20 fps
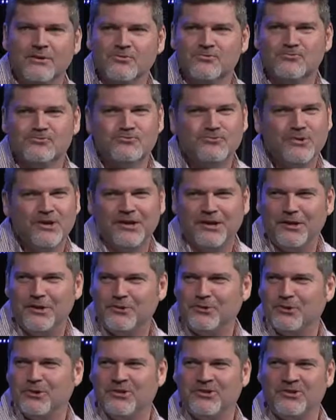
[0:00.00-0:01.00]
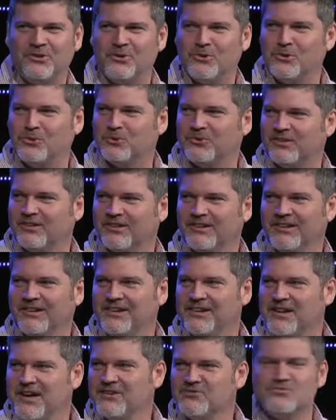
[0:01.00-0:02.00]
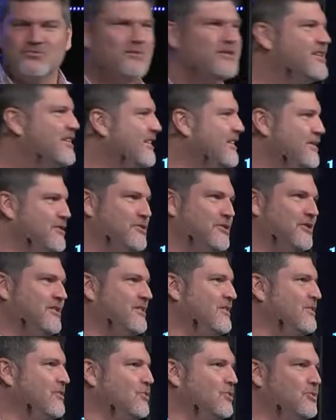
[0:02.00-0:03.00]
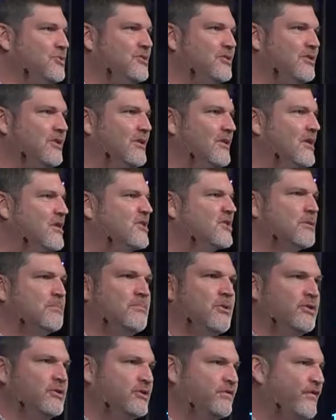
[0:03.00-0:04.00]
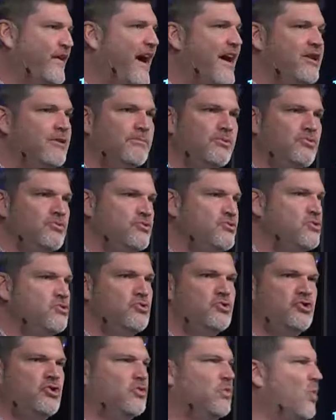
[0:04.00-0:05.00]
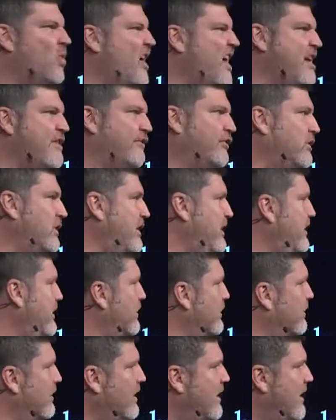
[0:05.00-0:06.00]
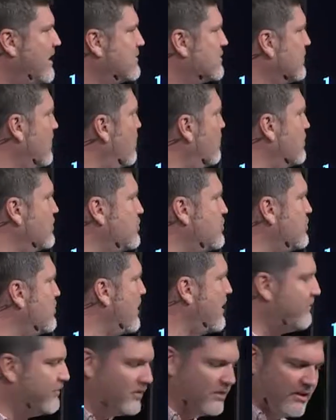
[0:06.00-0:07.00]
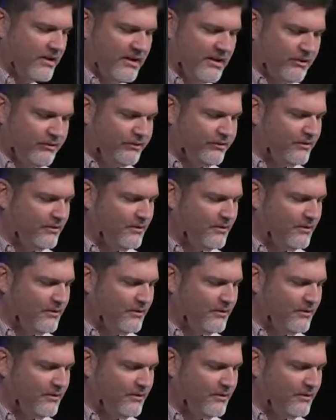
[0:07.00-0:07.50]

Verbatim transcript: really good news. Really good news. Some most valuable news you will ever hear as long as you ever live.